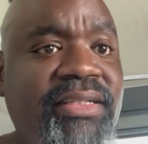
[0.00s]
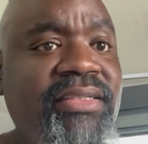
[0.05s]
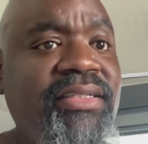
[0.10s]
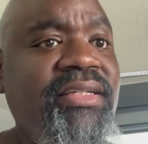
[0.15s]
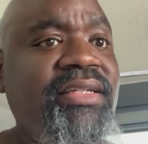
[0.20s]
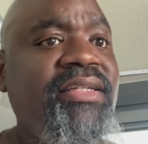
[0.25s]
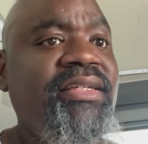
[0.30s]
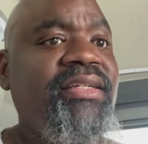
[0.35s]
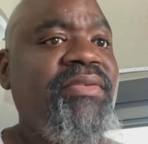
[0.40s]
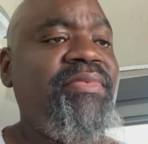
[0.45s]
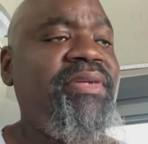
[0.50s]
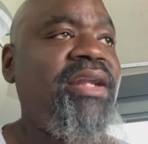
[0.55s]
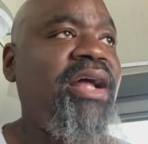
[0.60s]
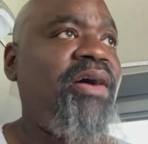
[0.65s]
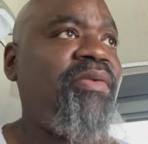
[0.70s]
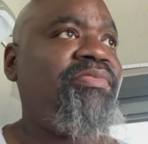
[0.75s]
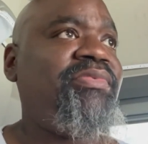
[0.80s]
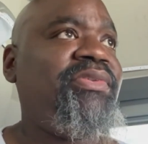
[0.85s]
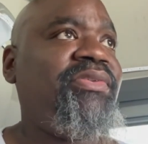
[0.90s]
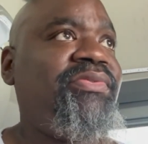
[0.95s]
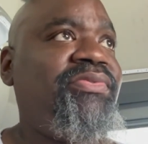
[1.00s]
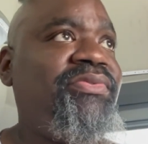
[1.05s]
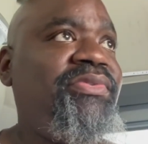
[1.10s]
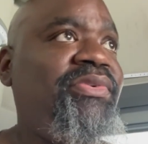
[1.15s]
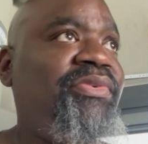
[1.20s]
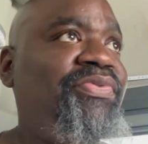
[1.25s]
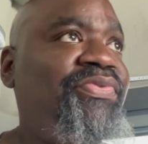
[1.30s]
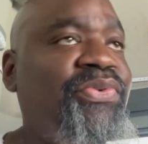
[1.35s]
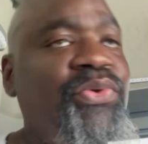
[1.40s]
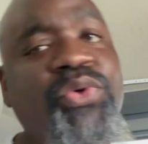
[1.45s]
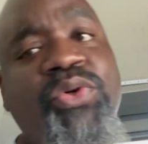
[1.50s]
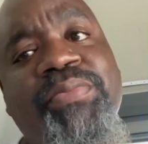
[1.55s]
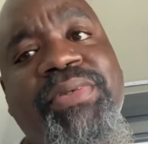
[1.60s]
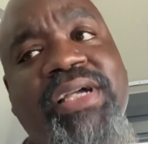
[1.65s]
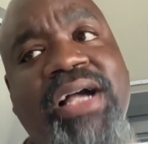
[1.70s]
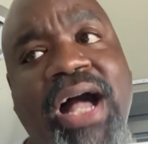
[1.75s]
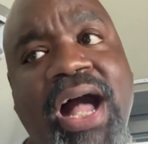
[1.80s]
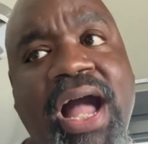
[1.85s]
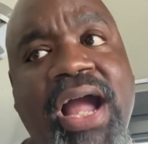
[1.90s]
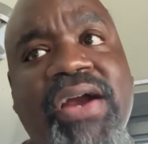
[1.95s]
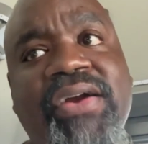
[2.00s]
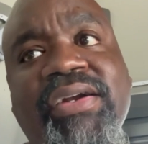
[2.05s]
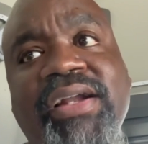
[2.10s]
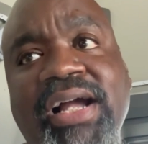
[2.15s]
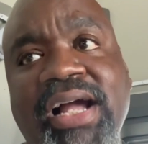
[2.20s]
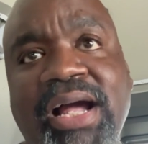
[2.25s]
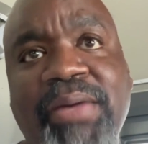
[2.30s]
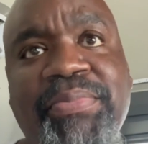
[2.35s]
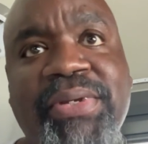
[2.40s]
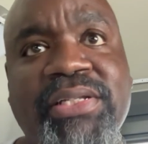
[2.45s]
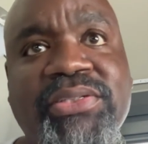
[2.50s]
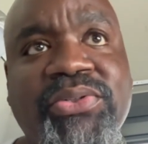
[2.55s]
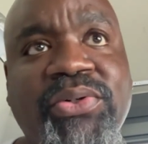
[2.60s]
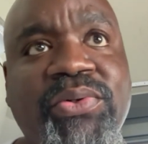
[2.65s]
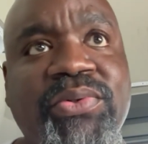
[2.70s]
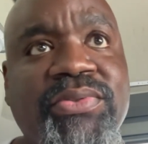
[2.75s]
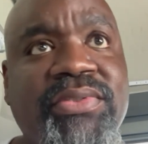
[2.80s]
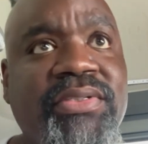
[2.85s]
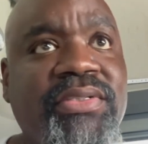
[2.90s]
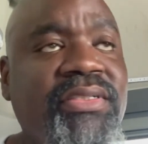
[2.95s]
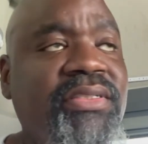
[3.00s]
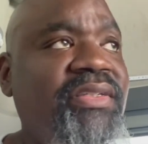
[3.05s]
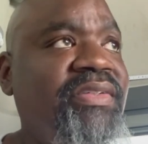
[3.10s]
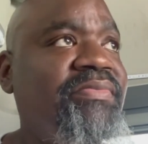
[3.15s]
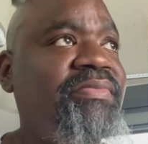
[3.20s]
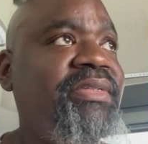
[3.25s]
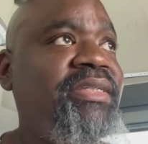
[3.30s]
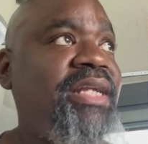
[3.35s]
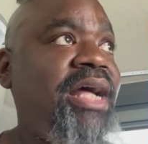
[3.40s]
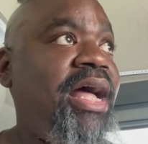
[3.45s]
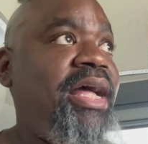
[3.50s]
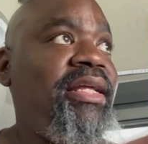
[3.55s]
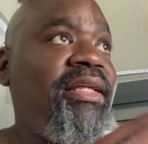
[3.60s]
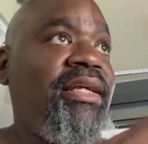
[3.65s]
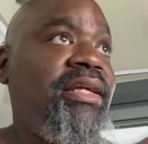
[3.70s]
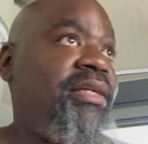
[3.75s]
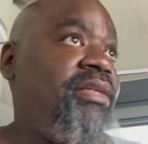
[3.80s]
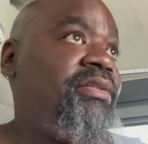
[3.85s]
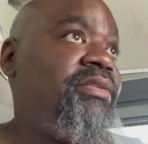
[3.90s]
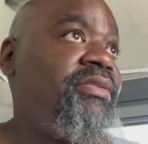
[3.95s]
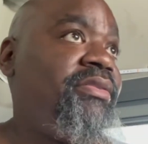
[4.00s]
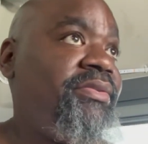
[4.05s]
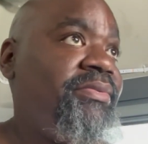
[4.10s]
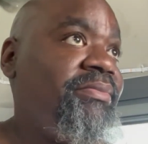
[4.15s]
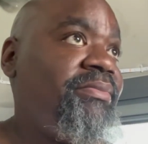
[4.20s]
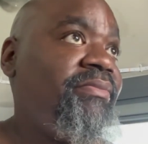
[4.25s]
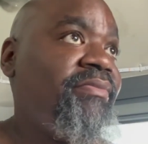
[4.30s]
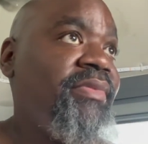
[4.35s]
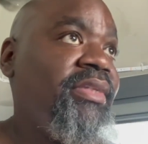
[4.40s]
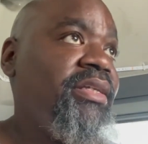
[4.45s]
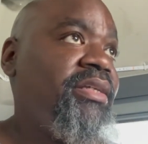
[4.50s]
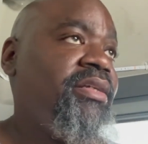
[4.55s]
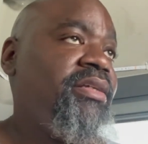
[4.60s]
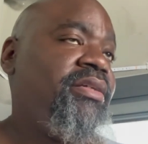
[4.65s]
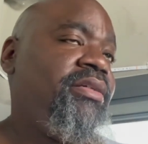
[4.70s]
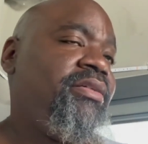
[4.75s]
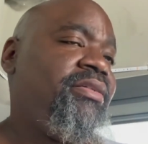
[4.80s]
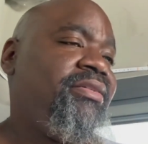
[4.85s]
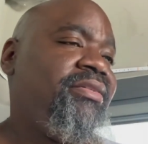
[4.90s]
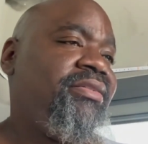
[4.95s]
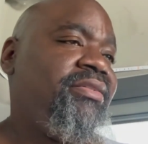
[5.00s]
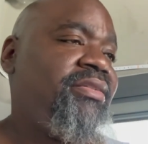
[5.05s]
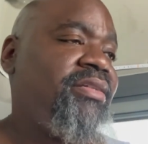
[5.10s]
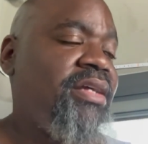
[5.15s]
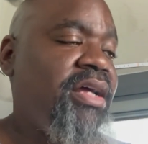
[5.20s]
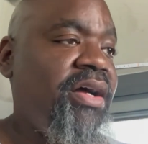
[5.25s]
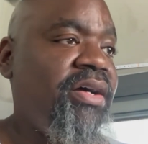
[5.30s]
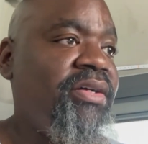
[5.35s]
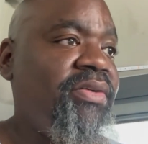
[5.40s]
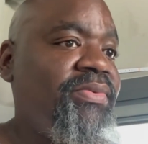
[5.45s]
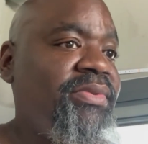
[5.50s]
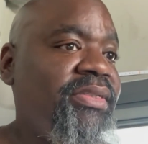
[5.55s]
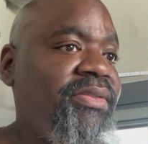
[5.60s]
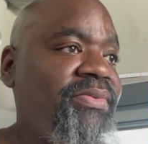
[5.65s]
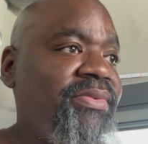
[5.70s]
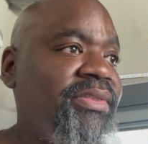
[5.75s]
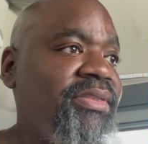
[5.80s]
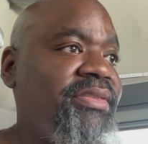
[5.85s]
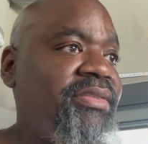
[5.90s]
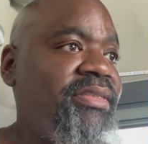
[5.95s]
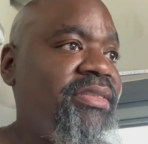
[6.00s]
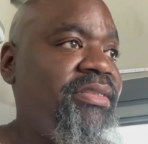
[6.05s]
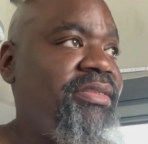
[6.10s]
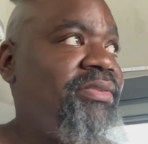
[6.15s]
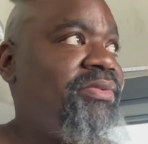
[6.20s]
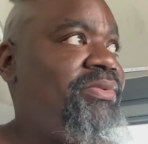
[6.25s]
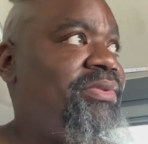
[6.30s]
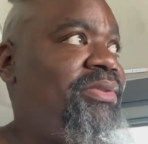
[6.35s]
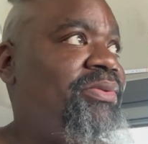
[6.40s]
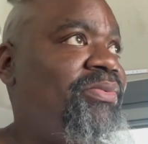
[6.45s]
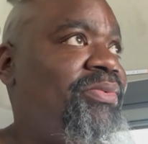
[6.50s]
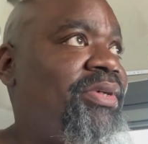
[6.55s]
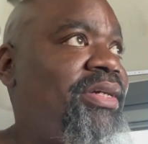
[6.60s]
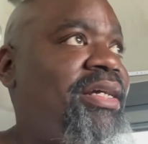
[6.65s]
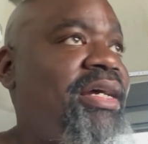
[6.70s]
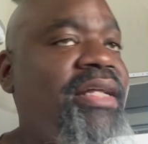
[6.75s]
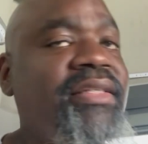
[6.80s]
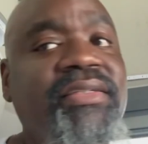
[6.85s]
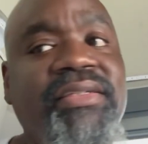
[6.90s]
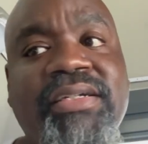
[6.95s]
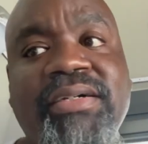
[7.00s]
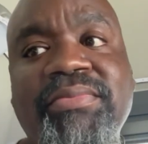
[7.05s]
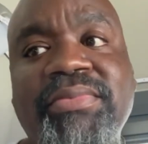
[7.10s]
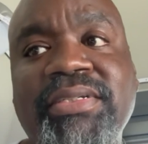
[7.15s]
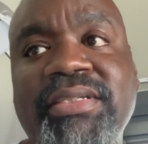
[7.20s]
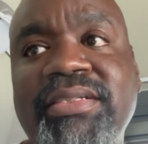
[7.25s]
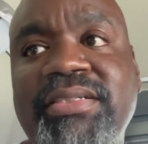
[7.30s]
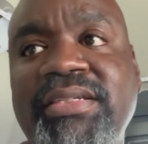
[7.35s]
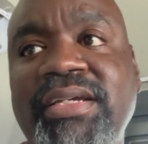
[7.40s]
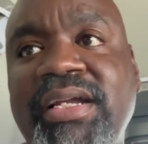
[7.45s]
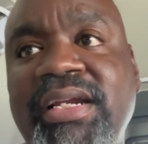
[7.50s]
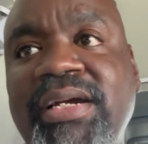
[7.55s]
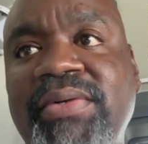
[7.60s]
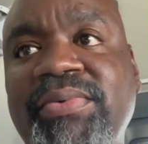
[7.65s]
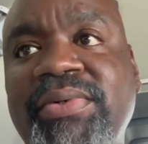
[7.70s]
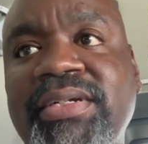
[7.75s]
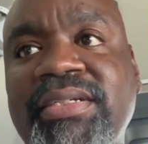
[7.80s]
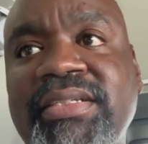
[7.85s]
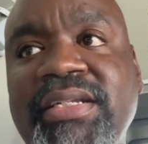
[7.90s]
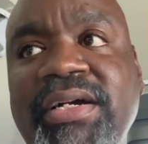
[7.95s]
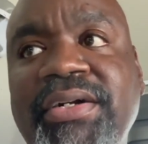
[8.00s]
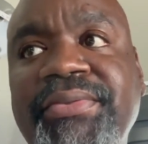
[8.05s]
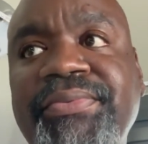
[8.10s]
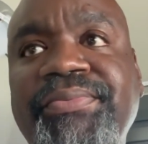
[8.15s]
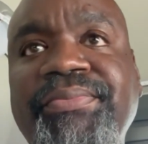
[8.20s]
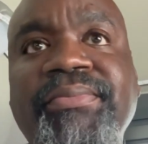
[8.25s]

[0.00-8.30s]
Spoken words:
I mean, the fuel be higher and I gotta pay tolls and stuff, but I don't know. We'll see. We'll work out the numbers and see how that works out.